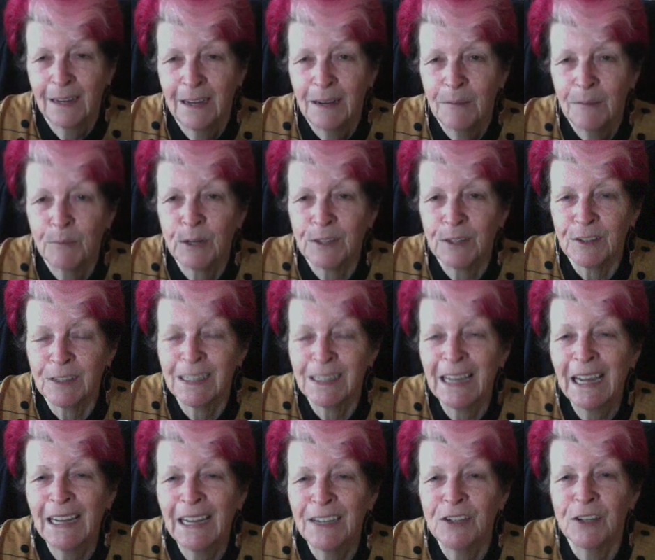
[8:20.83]

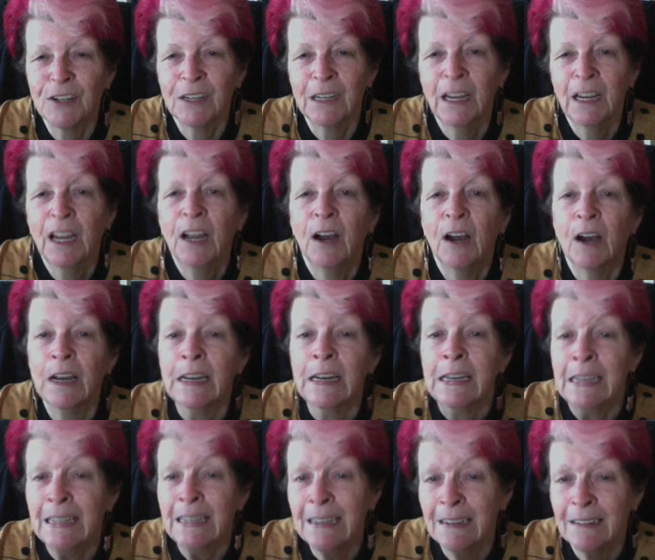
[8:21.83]
presentation, I
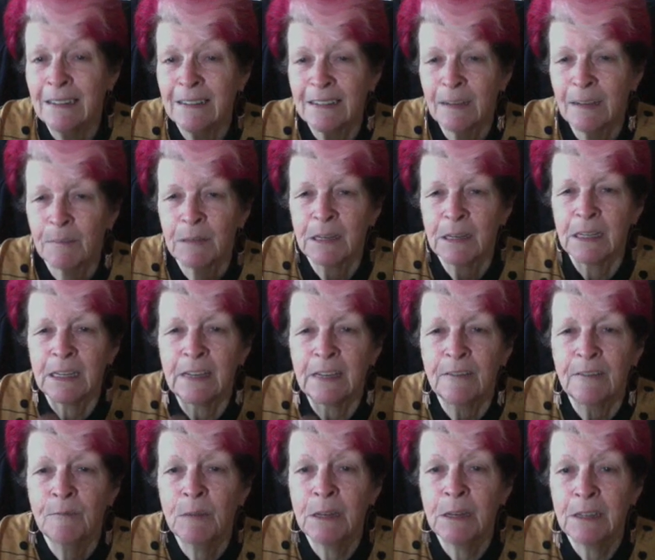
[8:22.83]
needed something to give
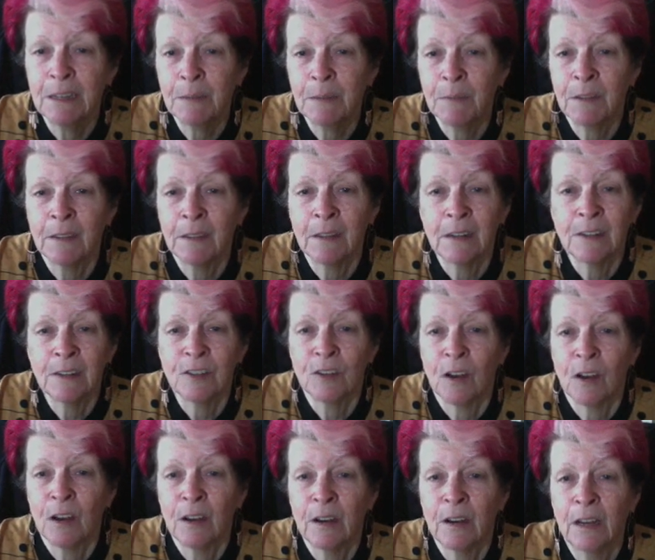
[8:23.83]
me depth in the
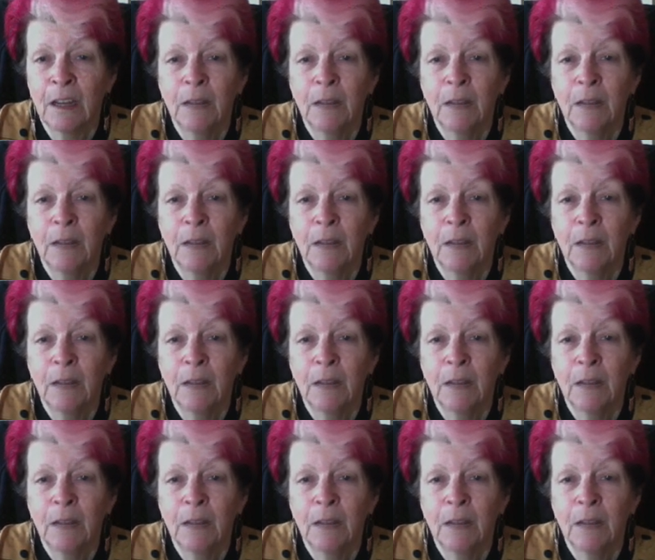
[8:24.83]
design,